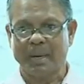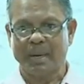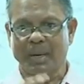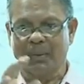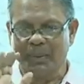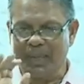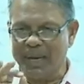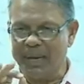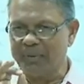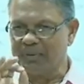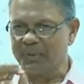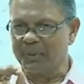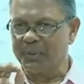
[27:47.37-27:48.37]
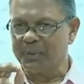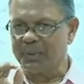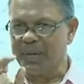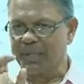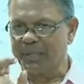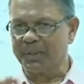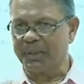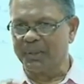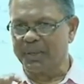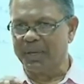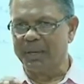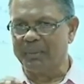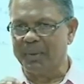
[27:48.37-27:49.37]
Now, there, of course, we are
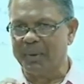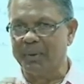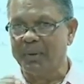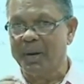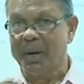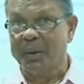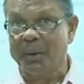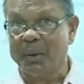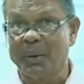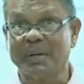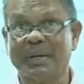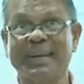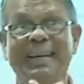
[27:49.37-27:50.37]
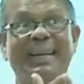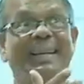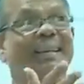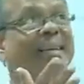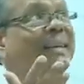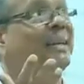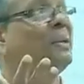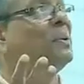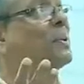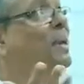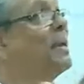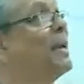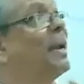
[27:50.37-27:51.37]
talking about not really
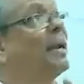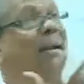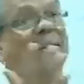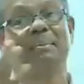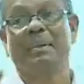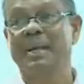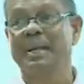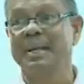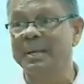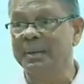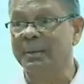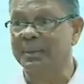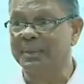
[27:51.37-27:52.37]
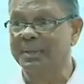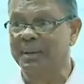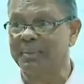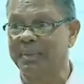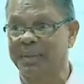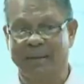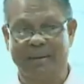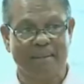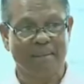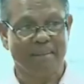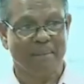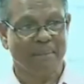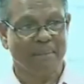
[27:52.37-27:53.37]
looking at a building or something,
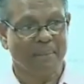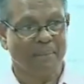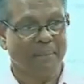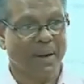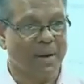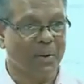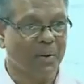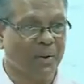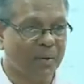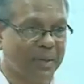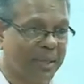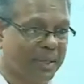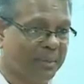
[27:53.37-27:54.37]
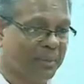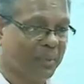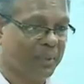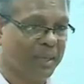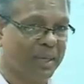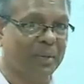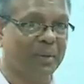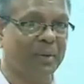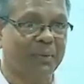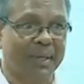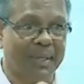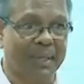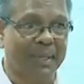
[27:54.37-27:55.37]
but knowing the Buddha,
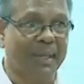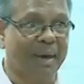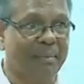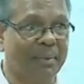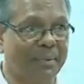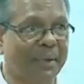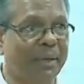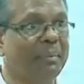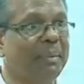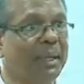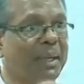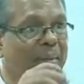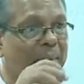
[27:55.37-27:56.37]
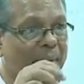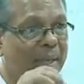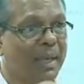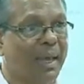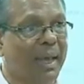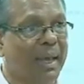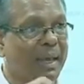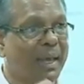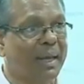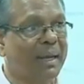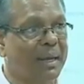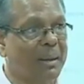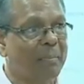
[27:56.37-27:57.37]
knowing the Dhamma will be,
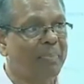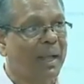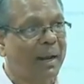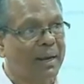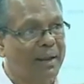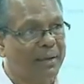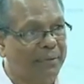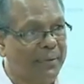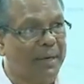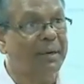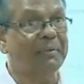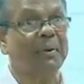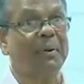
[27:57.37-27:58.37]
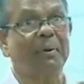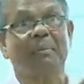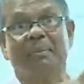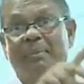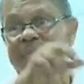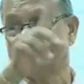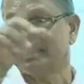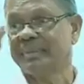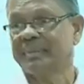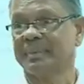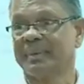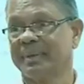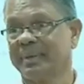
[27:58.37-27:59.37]
again, different from
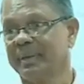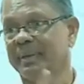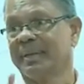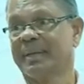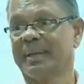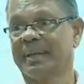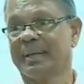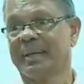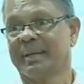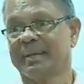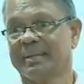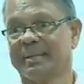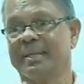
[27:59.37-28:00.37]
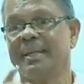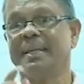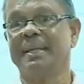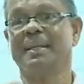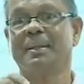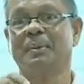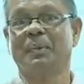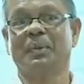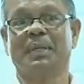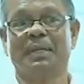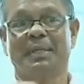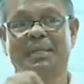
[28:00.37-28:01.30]
seeing the Buddha.